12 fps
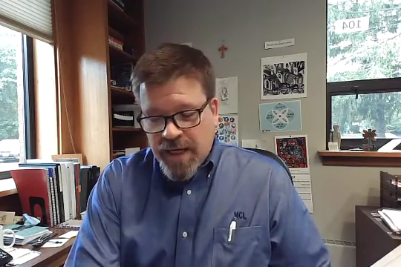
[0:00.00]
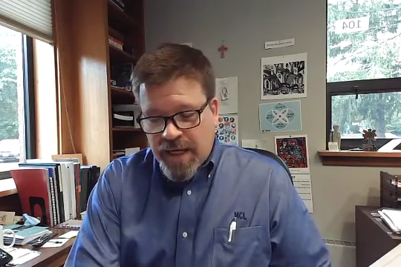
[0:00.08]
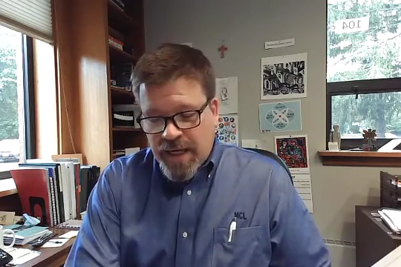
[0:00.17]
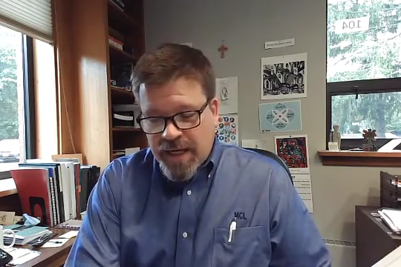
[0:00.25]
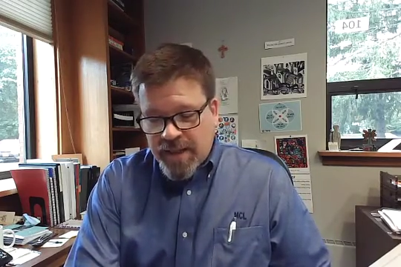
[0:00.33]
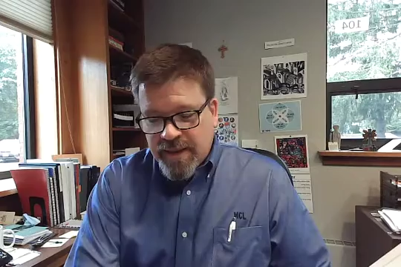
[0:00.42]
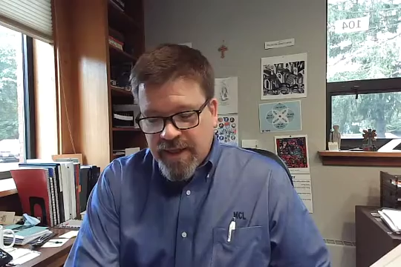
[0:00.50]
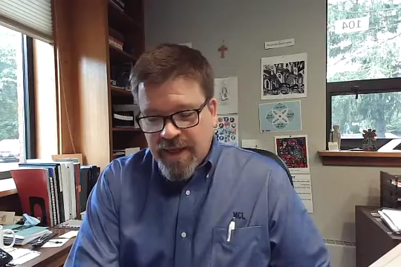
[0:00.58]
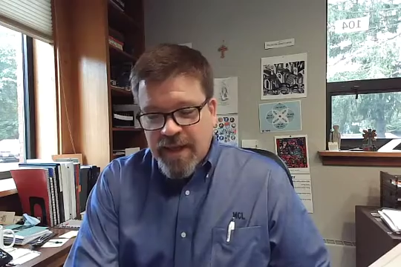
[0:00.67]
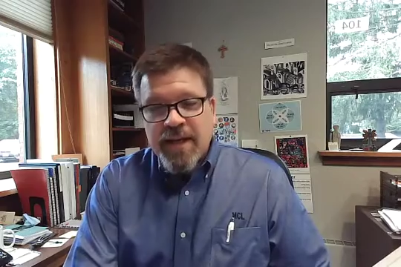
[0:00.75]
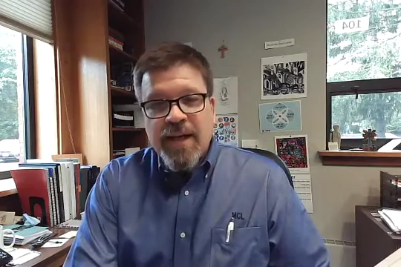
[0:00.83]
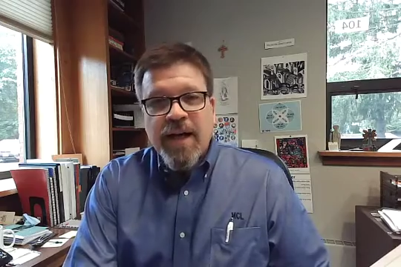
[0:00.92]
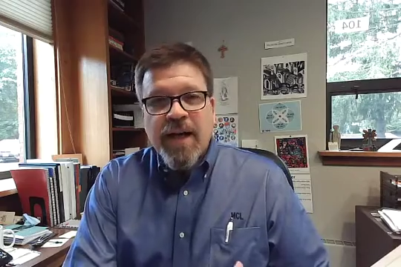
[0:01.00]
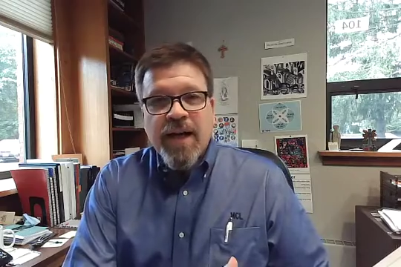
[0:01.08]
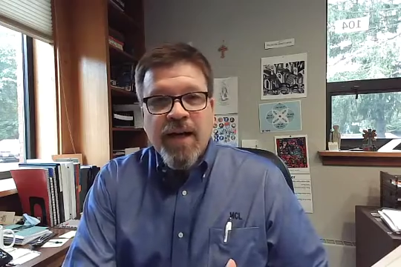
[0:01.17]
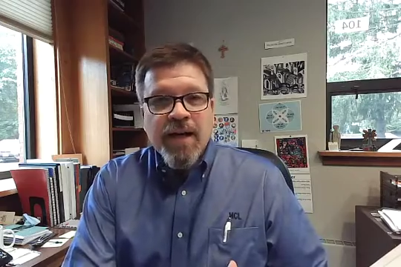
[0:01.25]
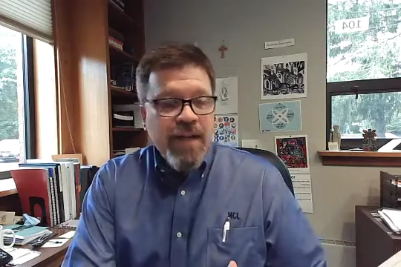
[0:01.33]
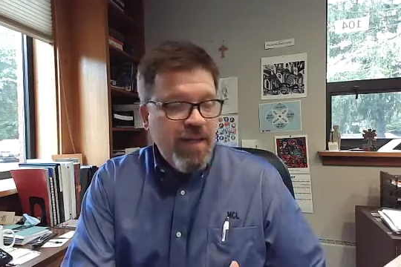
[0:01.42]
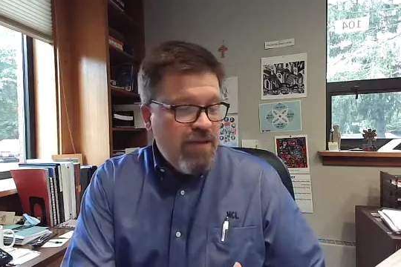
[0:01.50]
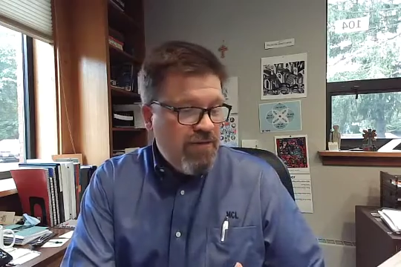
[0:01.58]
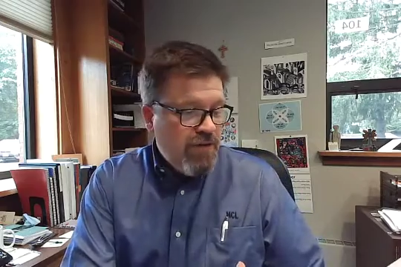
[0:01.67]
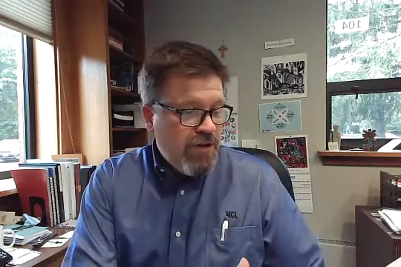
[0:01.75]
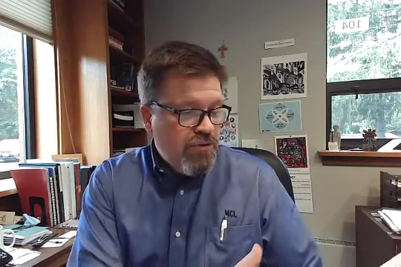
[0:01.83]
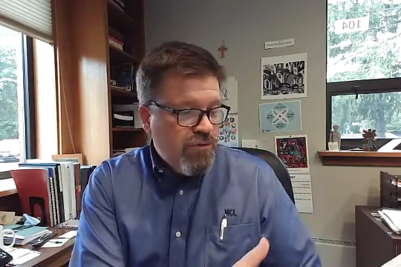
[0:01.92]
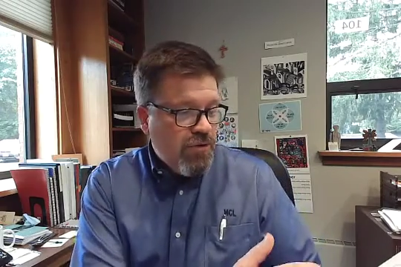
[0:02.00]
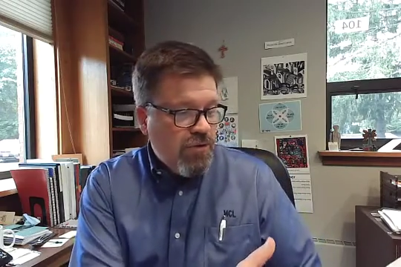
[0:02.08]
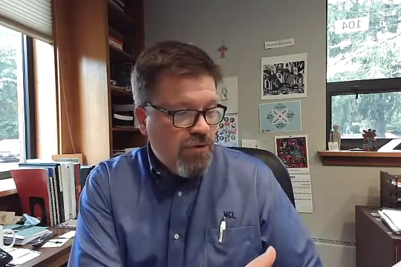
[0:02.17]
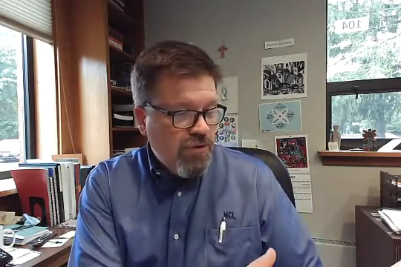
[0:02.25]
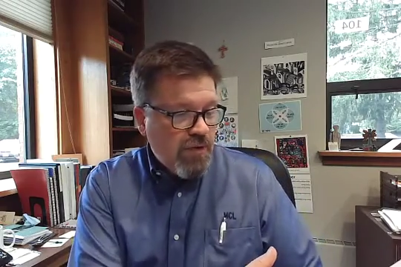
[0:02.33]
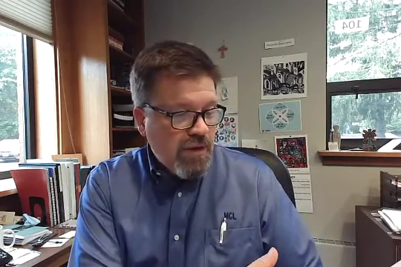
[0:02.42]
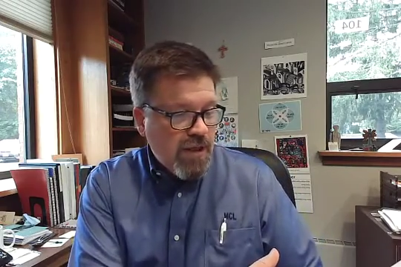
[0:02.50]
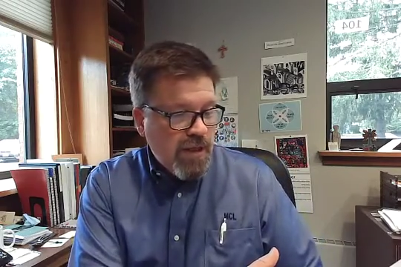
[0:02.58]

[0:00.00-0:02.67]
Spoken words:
and then individual